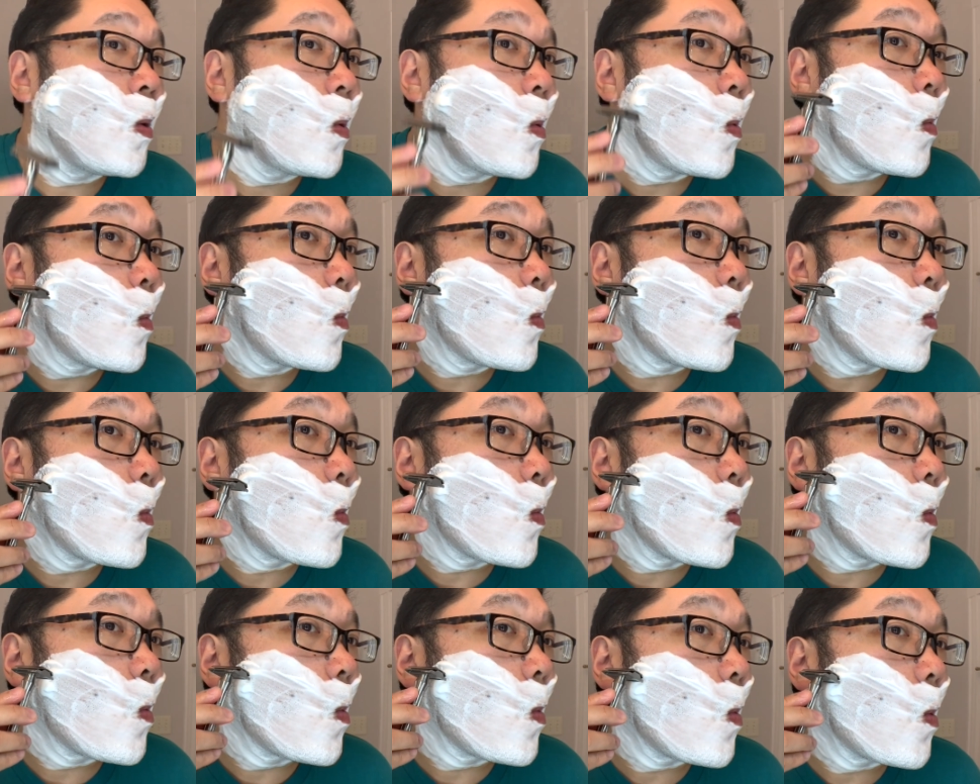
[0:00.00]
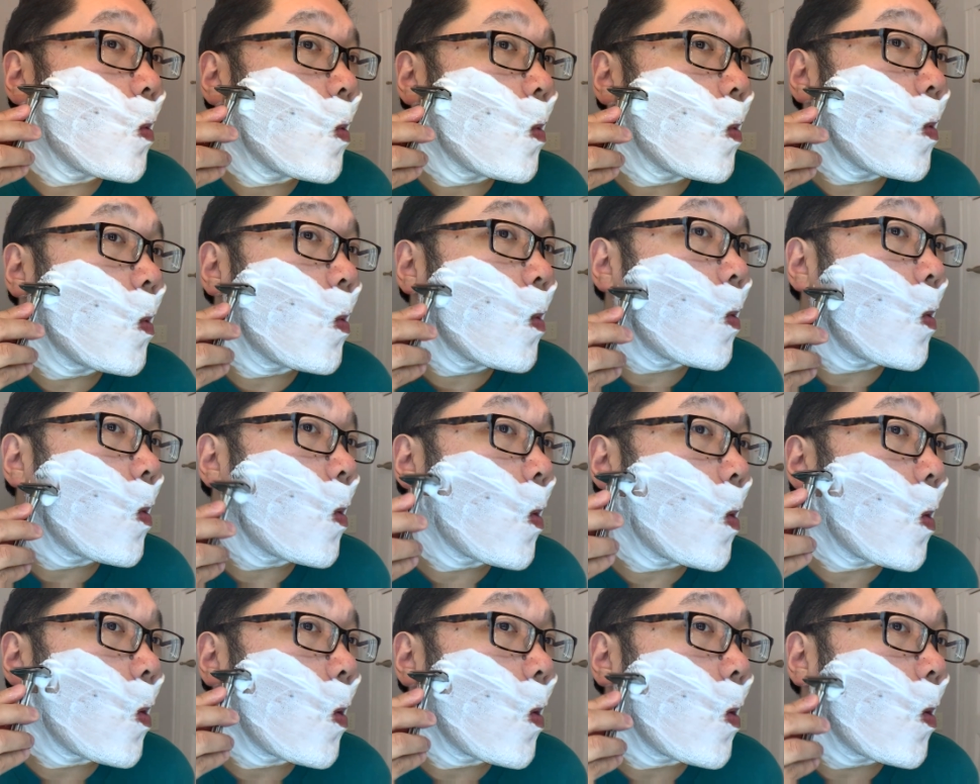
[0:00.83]

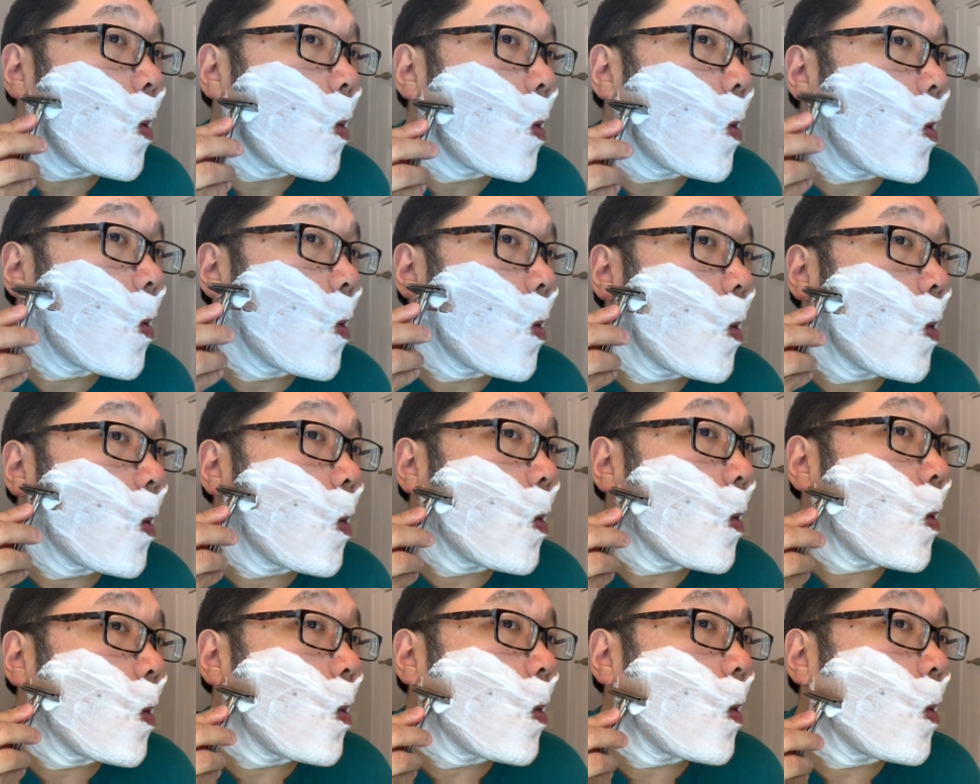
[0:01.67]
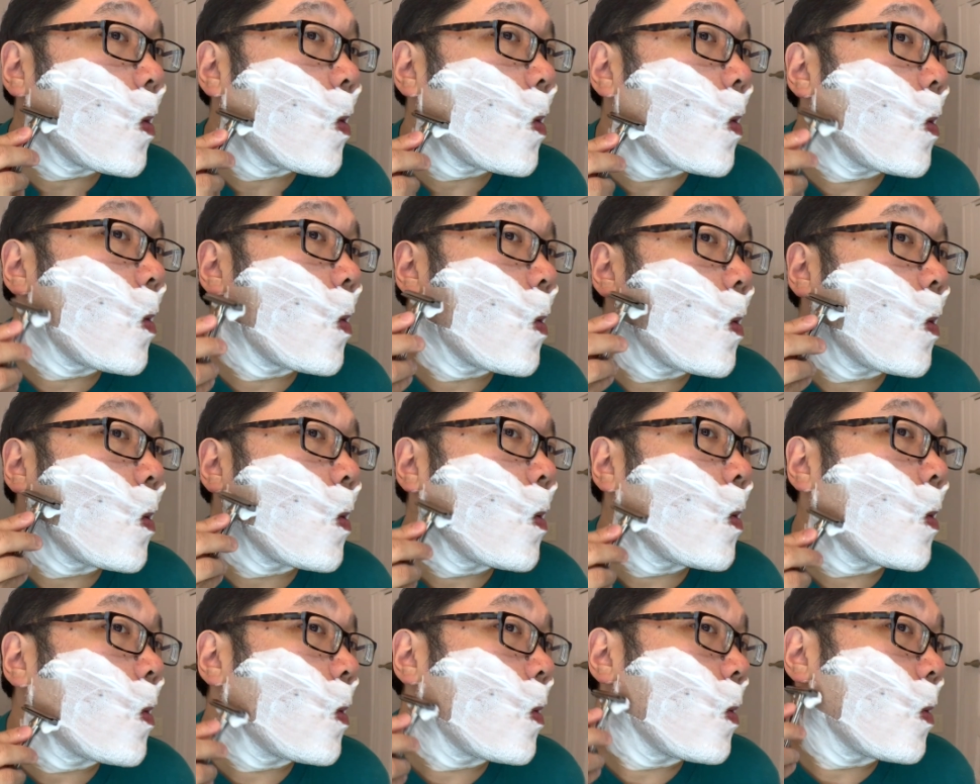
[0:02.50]

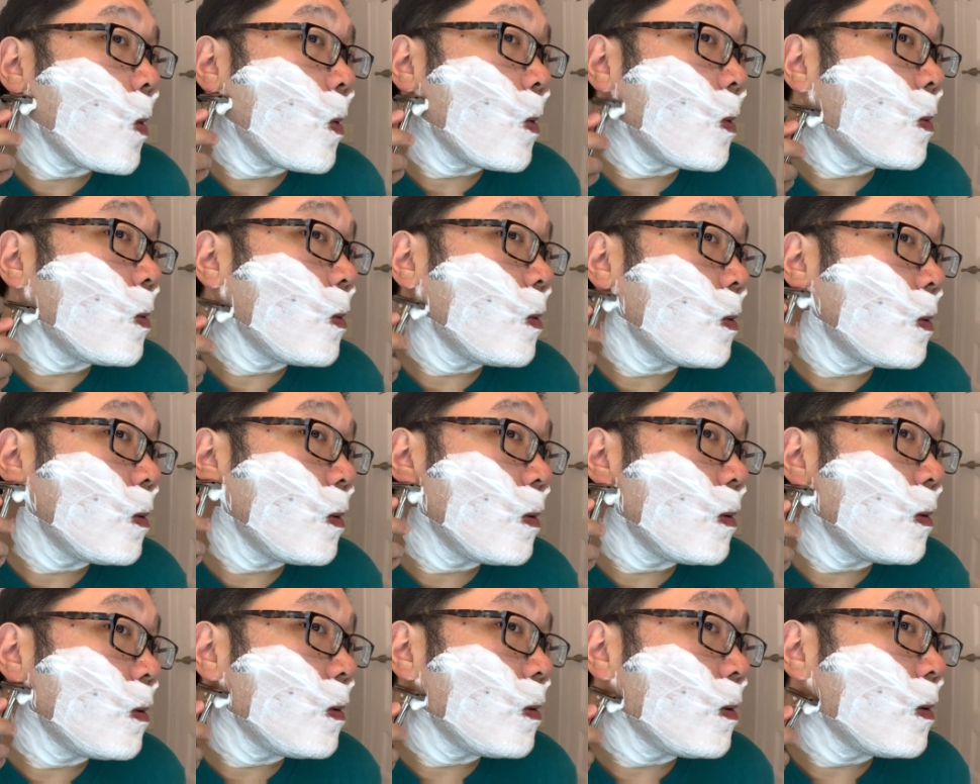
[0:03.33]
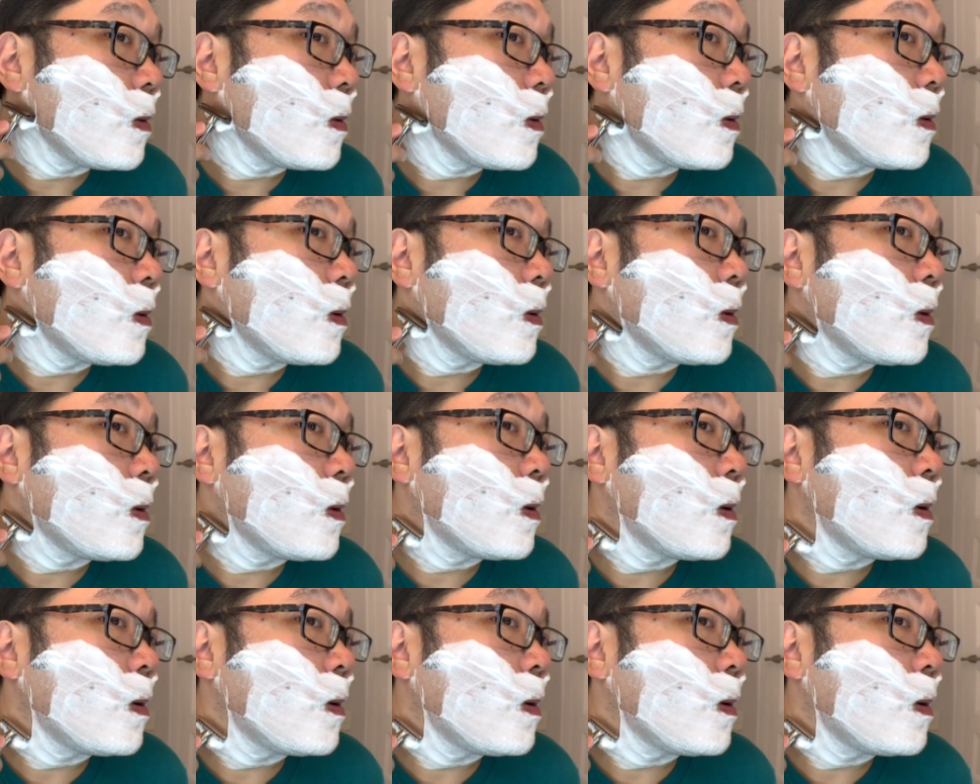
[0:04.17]
(silence)